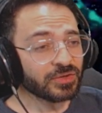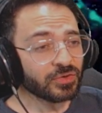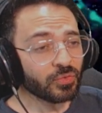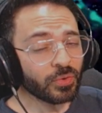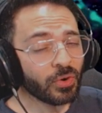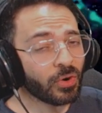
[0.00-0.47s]

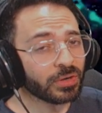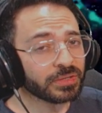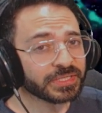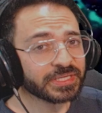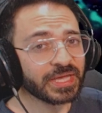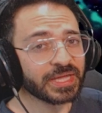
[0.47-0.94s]
we're
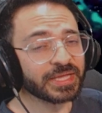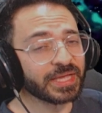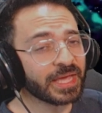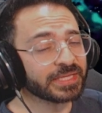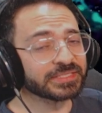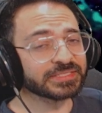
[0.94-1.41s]
hardly getting
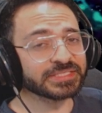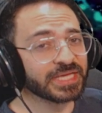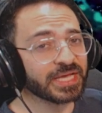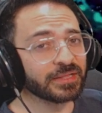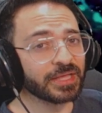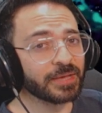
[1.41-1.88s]
any
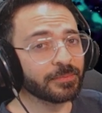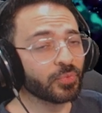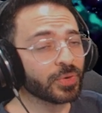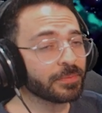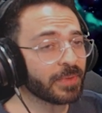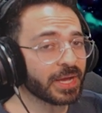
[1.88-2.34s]
TLM
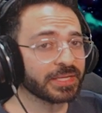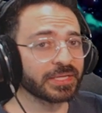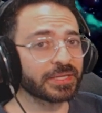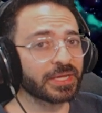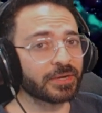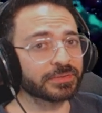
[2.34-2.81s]
when
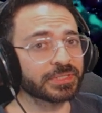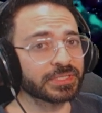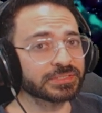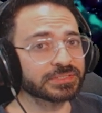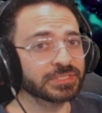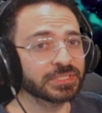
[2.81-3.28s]
mining
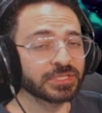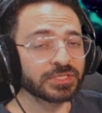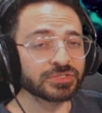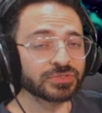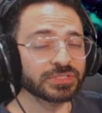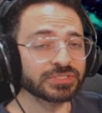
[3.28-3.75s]
nowadays.
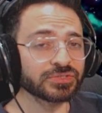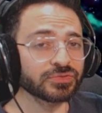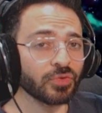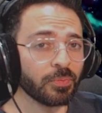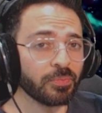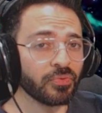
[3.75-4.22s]
So there's
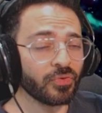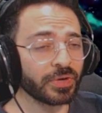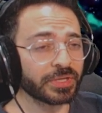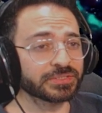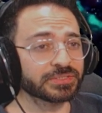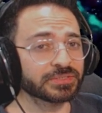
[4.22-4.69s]
no
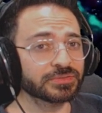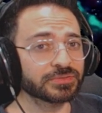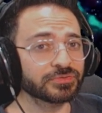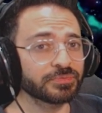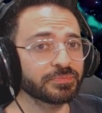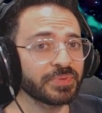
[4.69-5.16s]
point
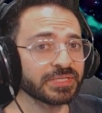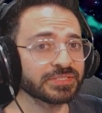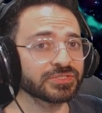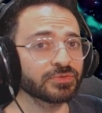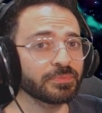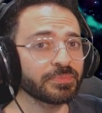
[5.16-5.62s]
to
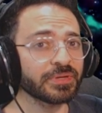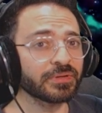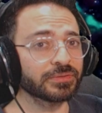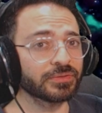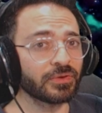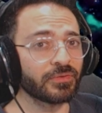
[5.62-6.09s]
base your
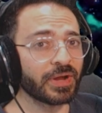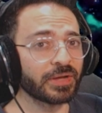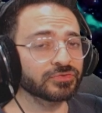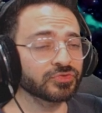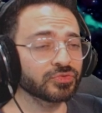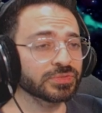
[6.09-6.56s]
build
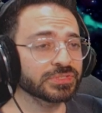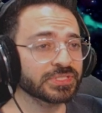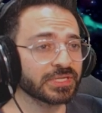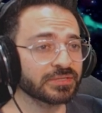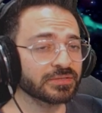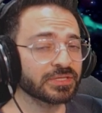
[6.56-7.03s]
around tools
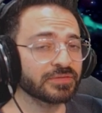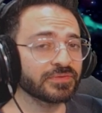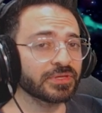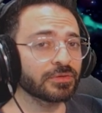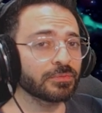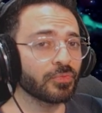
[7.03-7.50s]
that are
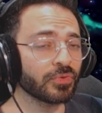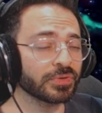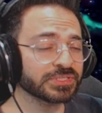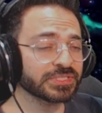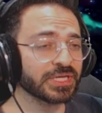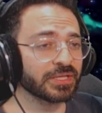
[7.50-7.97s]
giving you more
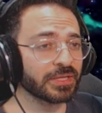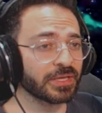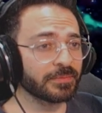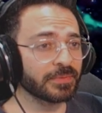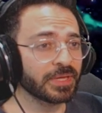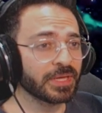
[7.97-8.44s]

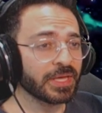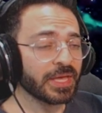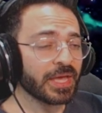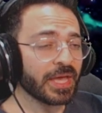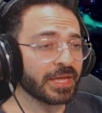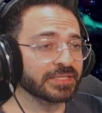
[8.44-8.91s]
TLM,
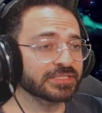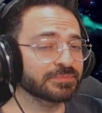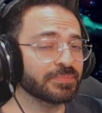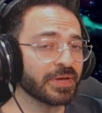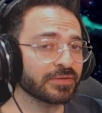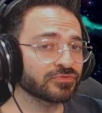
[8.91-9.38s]
and it's
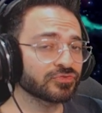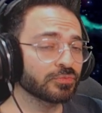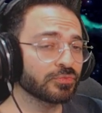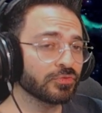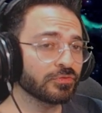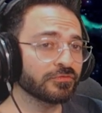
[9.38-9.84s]
better to
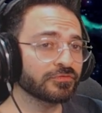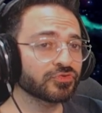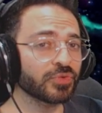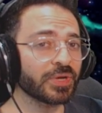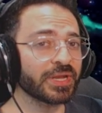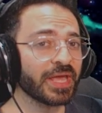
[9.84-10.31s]
move
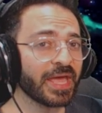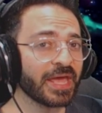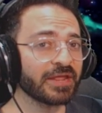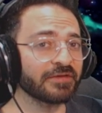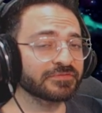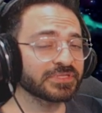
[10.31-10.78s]
to an
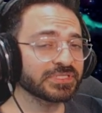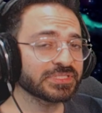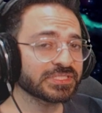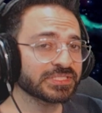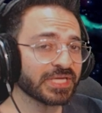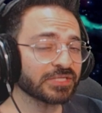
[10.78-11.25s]
NFT
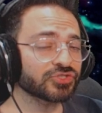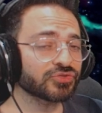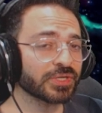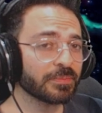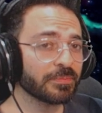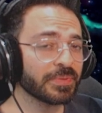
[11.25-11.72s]

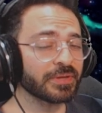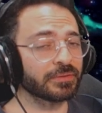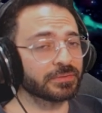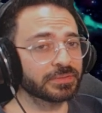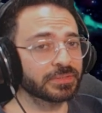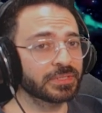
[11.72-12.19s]
centric build.